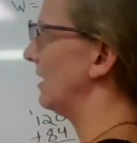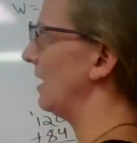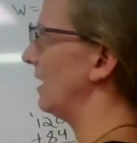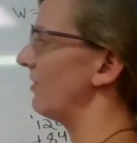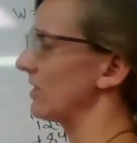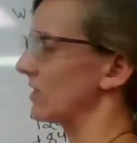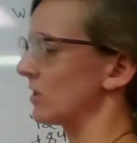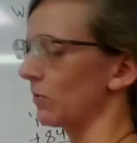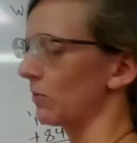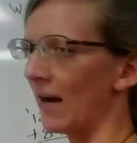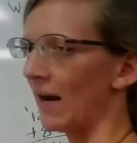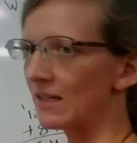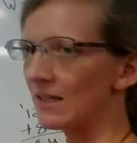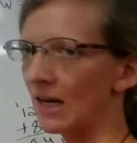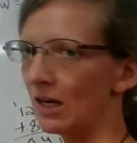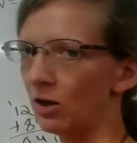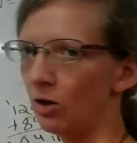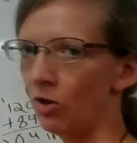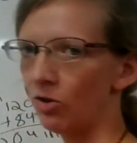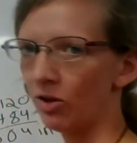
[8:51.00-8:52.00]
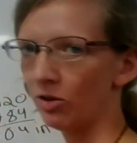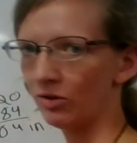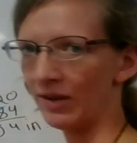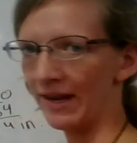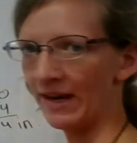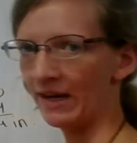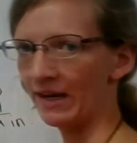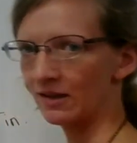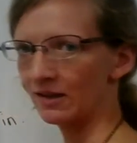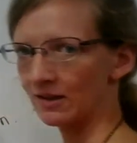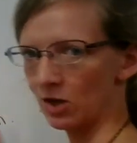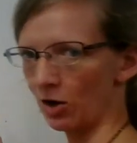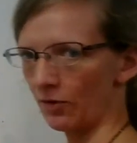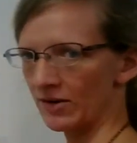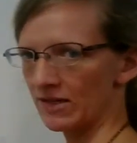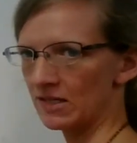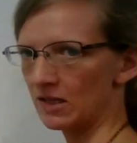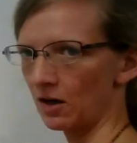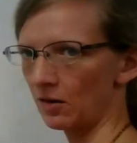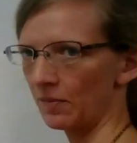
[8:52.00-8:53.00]
If it's a rectangle, the length is
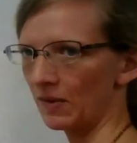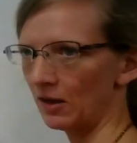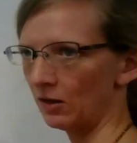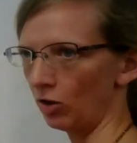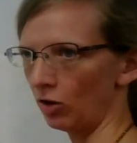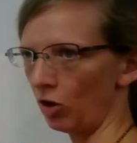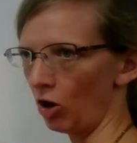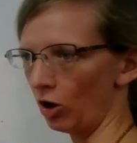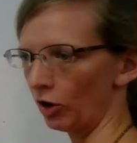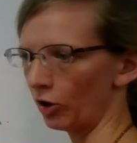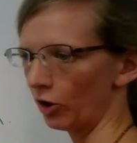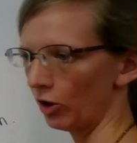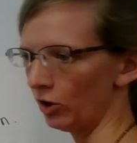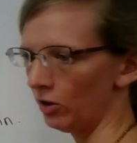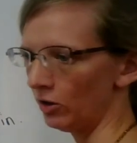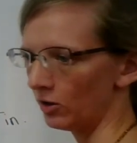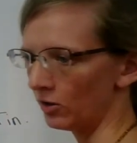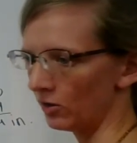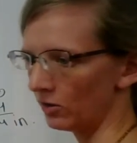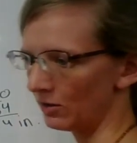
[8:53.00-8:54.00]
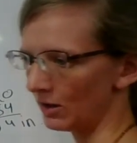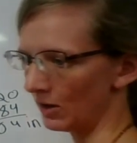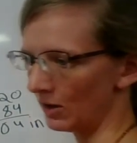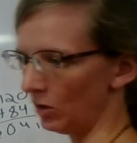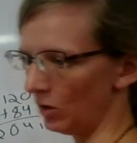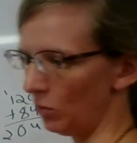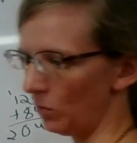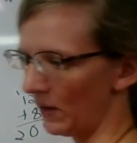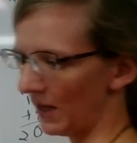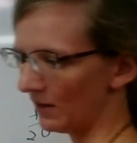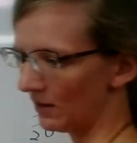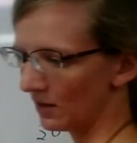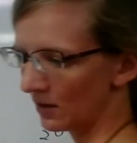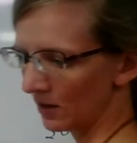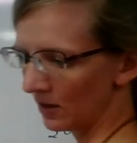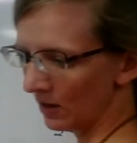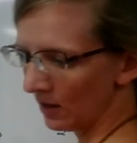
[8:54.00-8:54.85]
always going to be longer than the width.